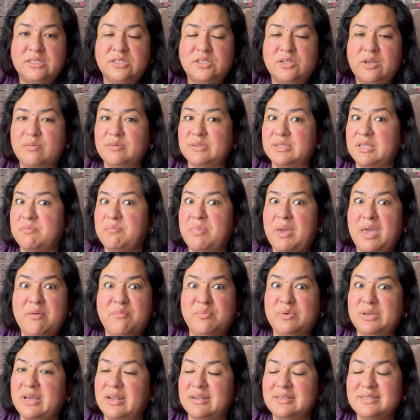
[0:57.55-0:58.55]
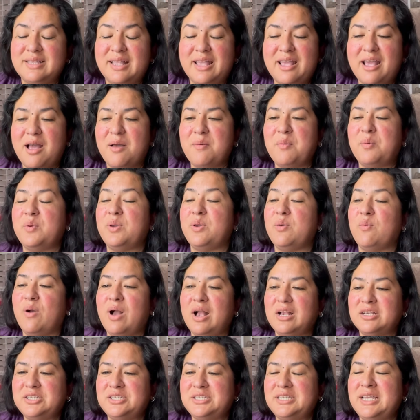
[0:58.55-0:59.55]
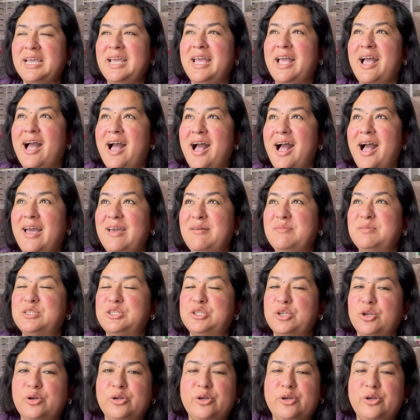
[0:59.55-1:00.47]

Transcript: So I was like, babe, we gotta stay out. We watched it. It was so